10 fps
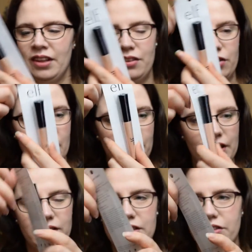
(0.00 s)
So there we
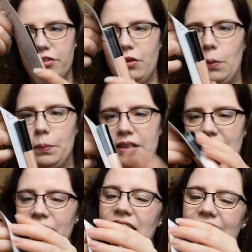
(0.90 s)
go, I'll just open it
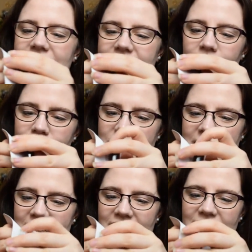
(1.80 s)
up. This comes
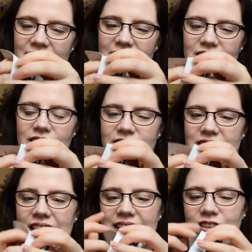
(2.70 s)
in
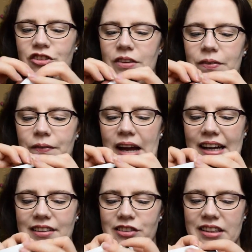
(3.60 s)
slightly cheaper
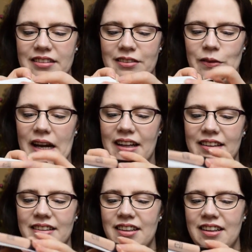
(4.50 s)
packaging as
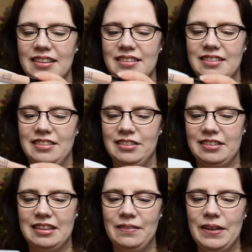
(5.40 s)
well. This is just
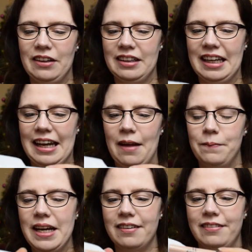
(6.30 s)
going to be on like a
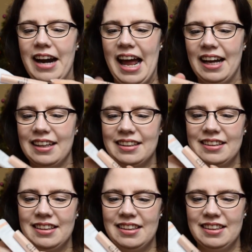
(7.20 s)
big rack.
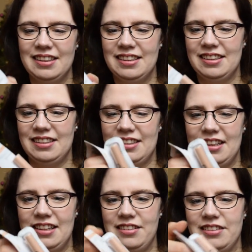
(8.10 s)

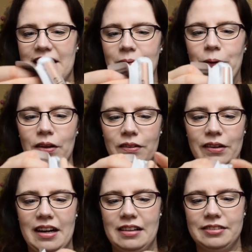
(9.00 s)
And you're just going to pull
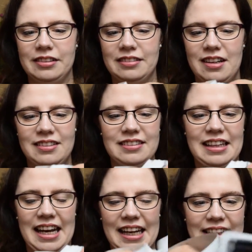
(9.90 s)
one off and
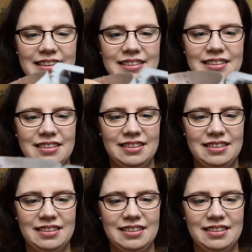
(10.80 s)
take it.